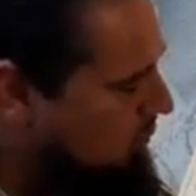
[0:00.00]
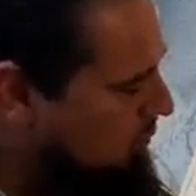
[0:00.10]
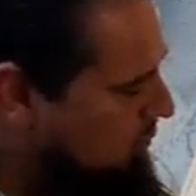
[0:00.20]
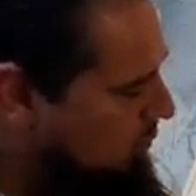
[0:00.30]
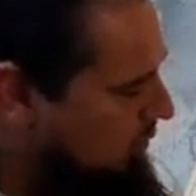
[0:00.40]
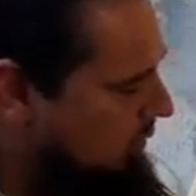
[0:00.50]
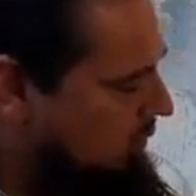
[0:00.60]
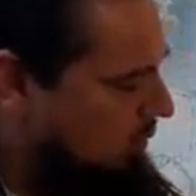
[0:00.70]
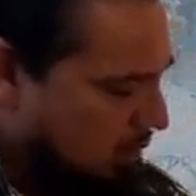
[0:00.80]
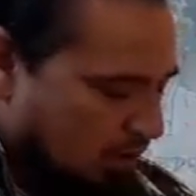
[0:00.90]

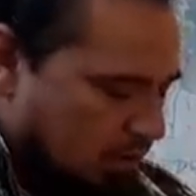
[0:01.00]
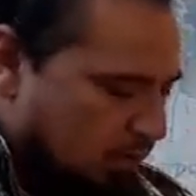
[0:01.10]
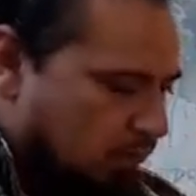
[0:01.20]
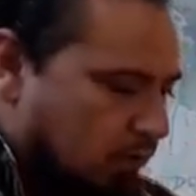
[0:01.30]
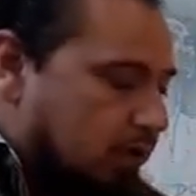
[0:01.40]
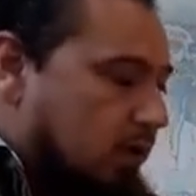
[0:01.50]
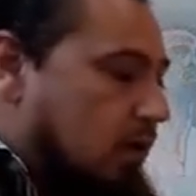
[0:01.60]
3, 4.